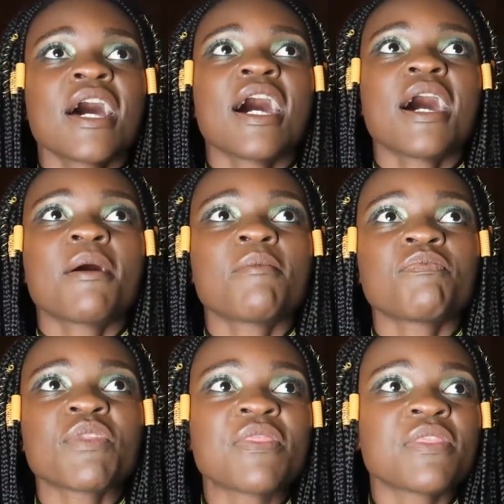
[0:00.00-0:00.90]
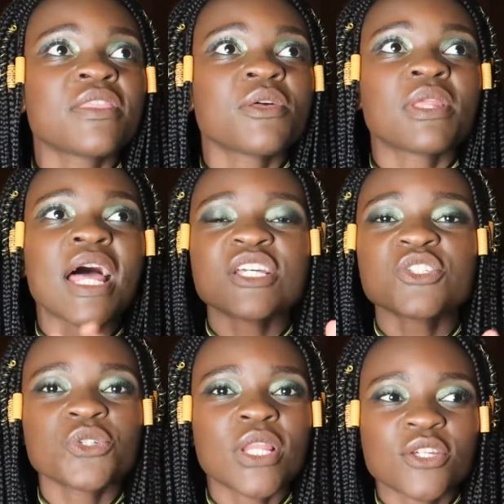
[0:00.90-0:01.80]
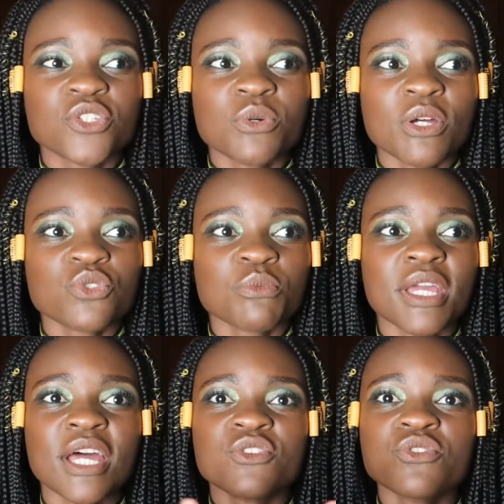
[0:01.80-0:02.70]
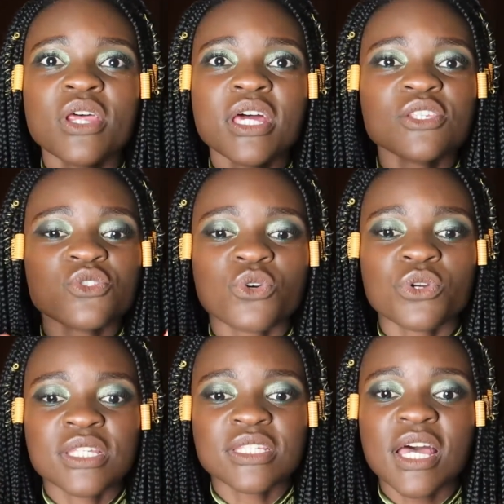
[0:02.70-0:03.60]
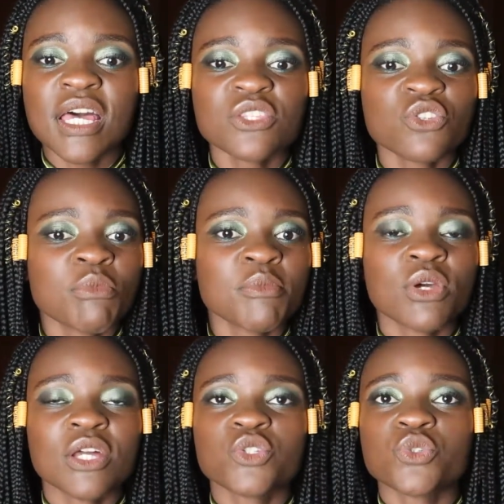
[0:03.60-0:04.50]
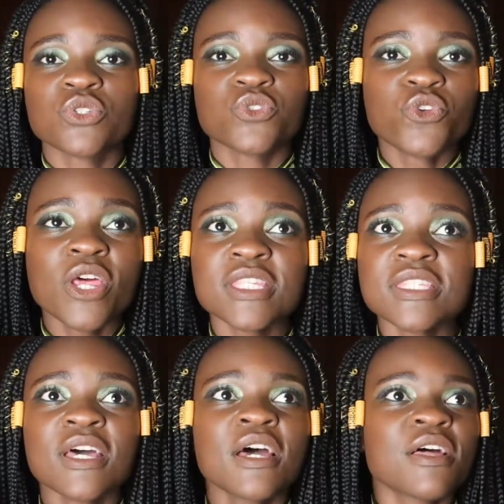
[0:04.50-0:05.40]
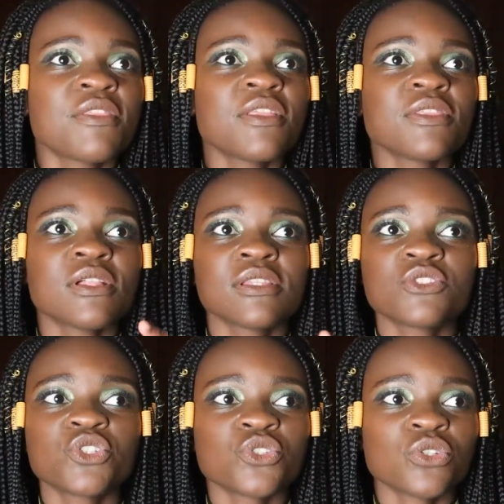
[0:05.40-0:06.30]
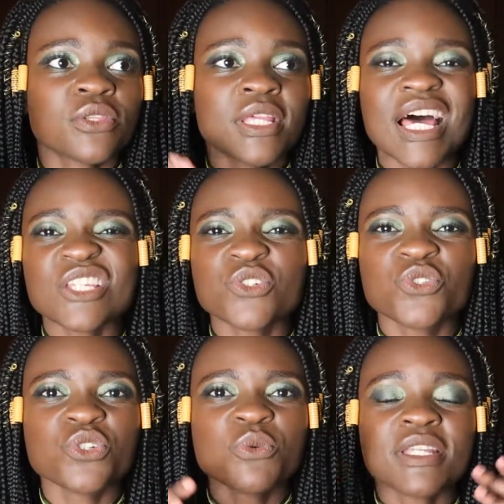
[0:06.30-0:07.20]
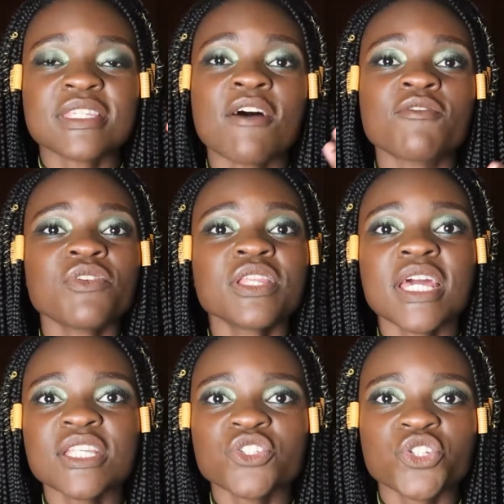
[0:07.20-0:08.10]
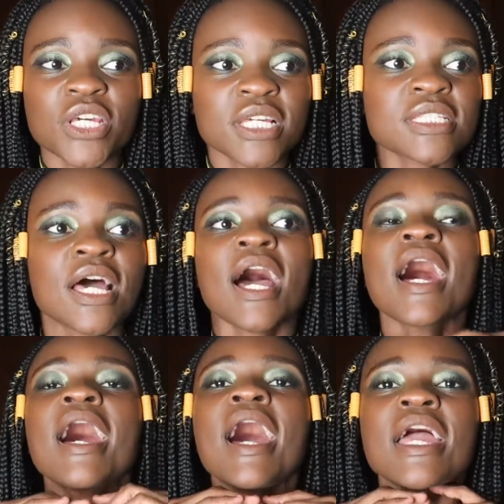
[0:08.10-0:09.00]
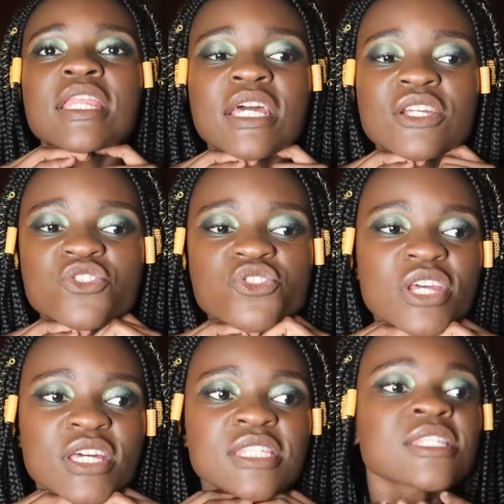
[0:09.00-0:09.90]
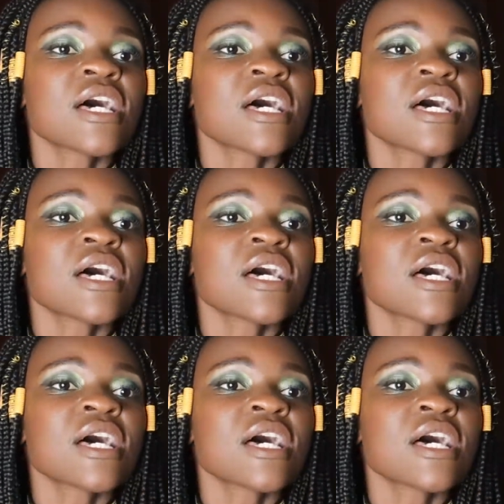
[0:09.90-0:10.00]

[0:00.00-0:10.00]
and then they will ask you like, do you want to make a dress or a skirt? So maybe you can choose dress. Then they'll ask you, do you want a v-necked dress, a high-necked dress,